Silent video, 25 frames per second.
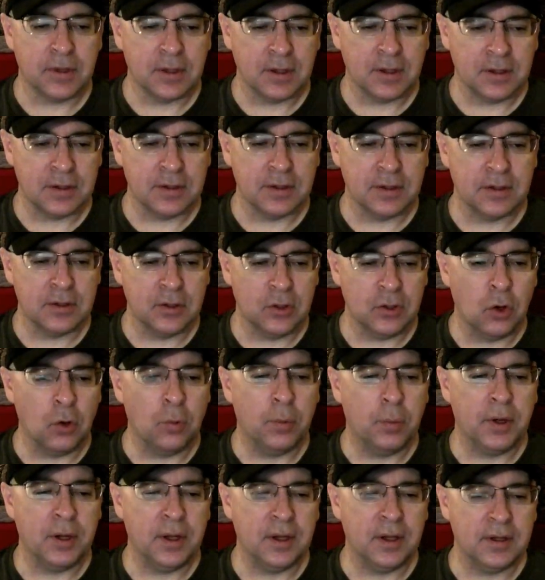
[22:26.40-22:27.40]
Nobody
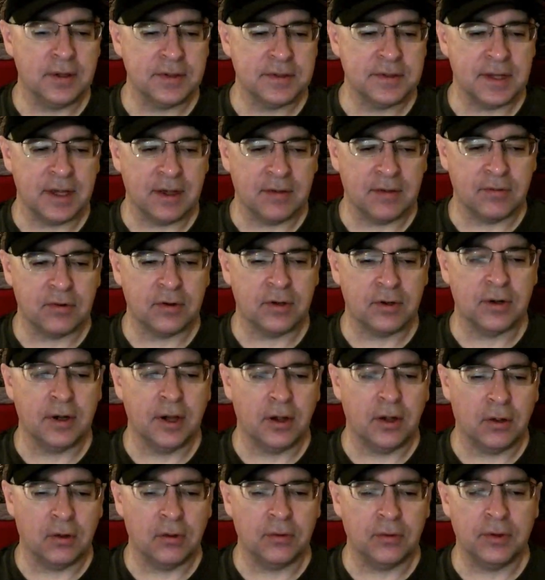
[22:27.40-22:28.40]
is ever held
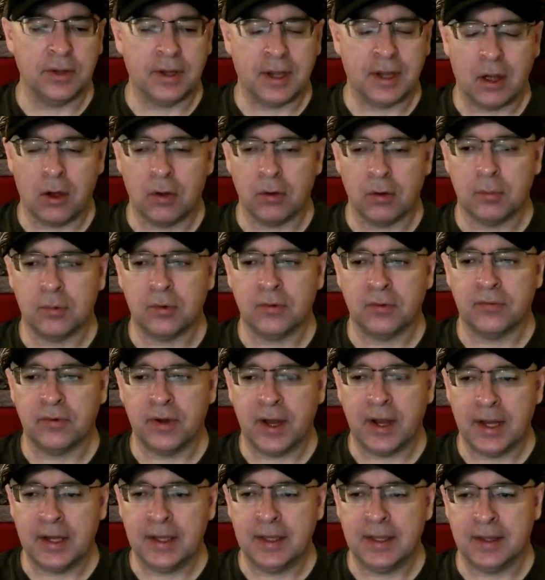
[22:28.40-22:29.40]
accountable for
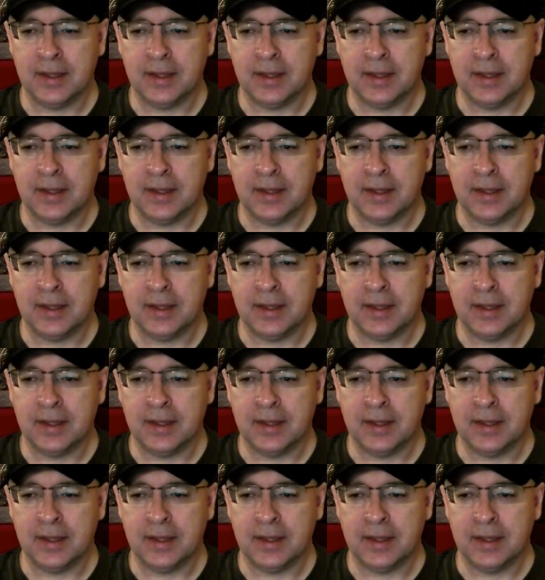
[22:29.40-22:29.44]
anything.